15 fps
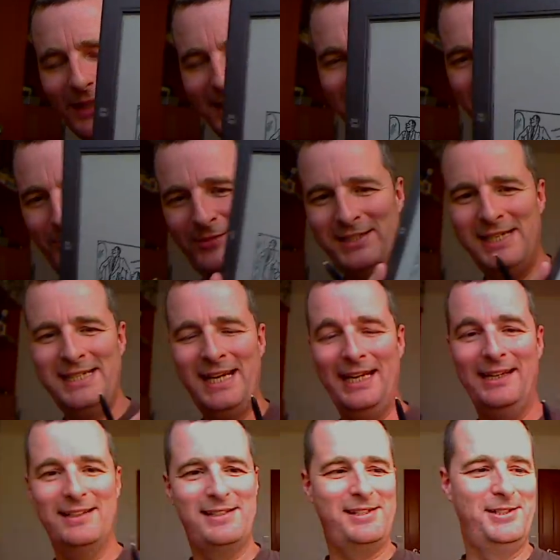it's obviously
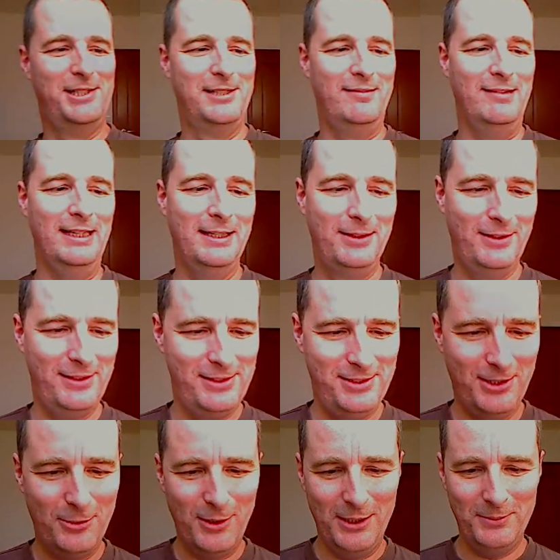telling a story. Not
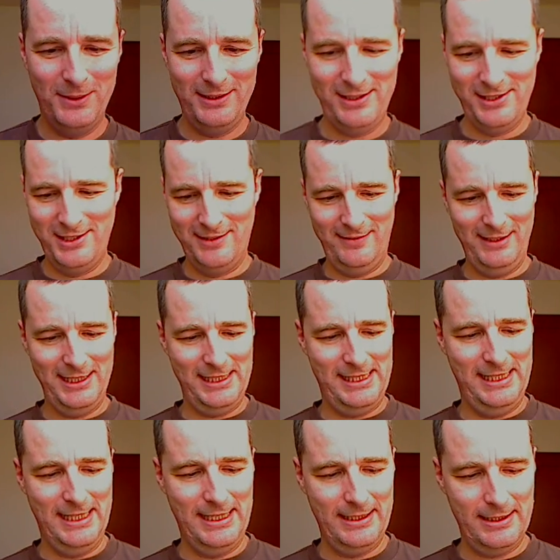sure quite what the story
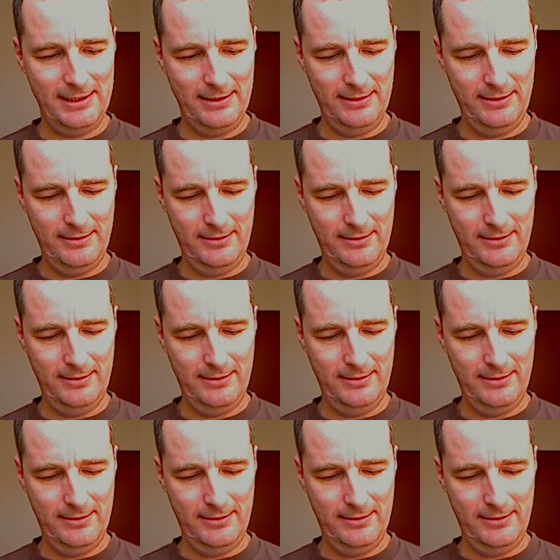is yet.